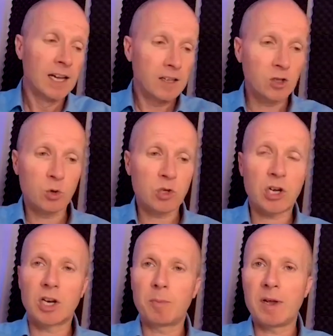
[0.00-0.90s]
There's also
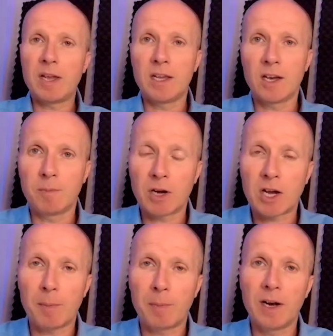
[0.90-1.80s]
going to be a
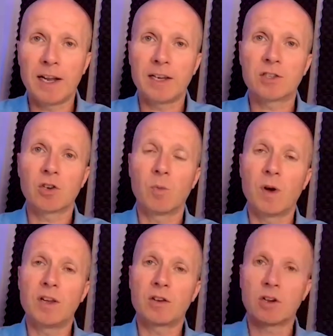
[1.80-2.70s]
couple of links on where
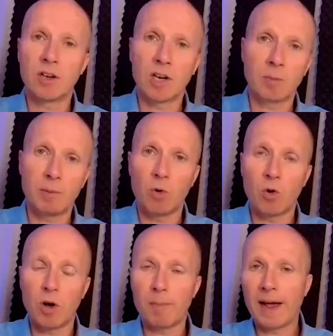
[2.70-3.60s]
you can learn a little bit
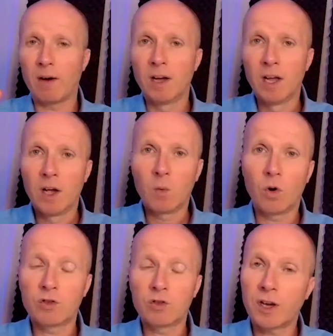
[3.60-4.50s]
more about
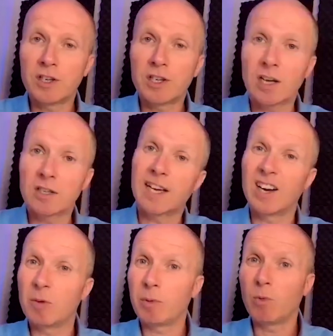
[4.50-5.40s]
what Fiona does and a
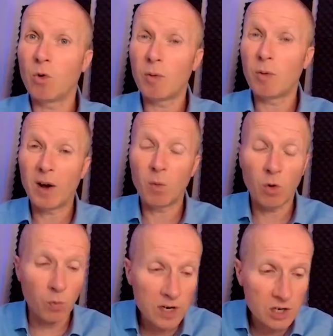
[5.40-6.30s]
little bit more about
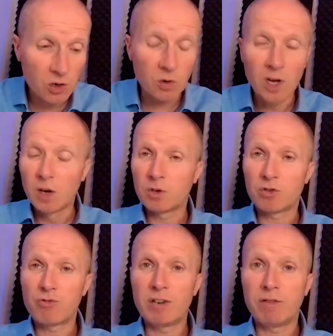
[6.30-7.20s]
what we do, which is
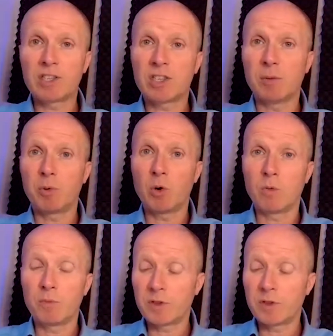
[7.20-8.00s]
really, really simple.